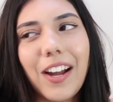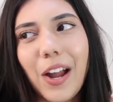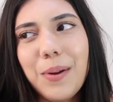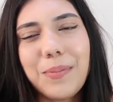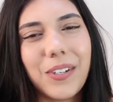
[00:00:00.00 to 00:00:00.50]
I
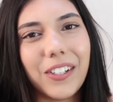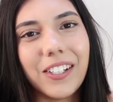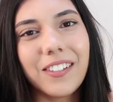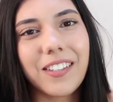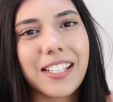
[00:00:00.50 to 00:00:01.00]
hope
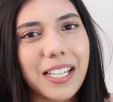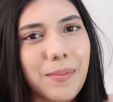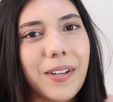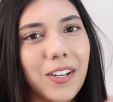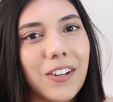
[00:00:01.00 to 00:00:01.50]
not. There's going
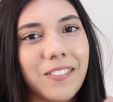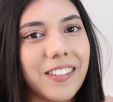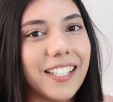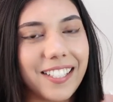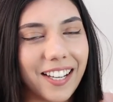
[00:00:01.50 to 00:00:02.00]
to be a lot of
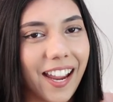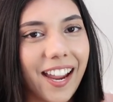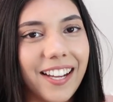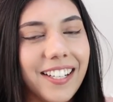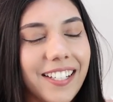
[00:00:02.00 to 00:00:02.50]
these,
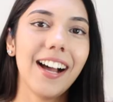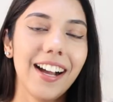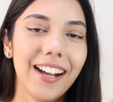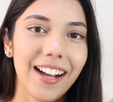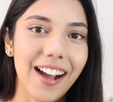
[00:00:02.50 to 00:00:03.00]
okay?
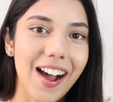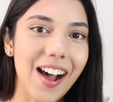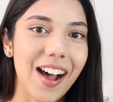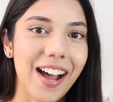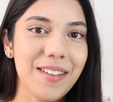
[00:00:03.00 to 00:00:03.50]

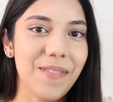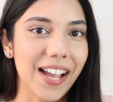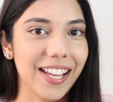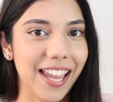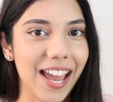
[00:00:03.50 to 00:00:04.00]
I'm
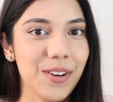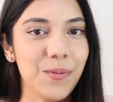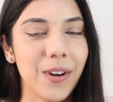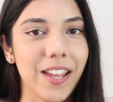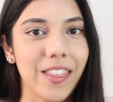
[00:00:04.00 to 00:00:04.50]
back
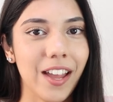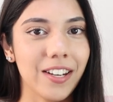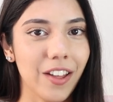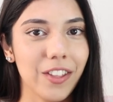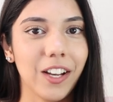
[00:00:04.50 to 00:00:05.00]
again with
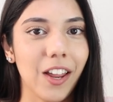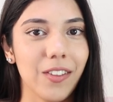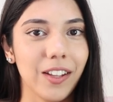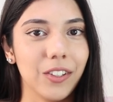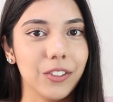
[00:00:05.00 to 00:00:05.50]
another
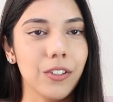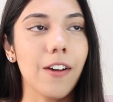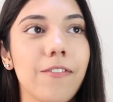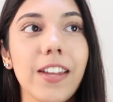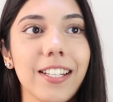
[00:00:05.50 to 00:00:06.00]
clothing haul, a
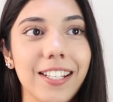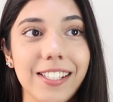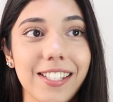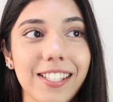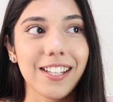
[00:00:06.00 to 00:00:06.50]

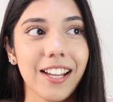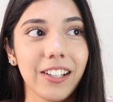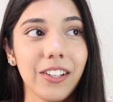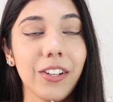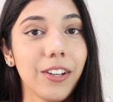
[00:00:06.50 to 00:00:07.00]
fitness,
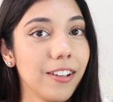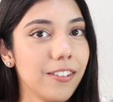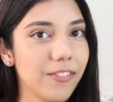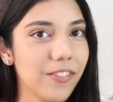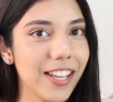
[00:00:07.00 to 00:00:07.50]

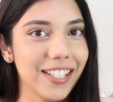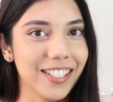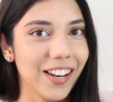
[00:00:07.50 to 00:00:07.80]
fitness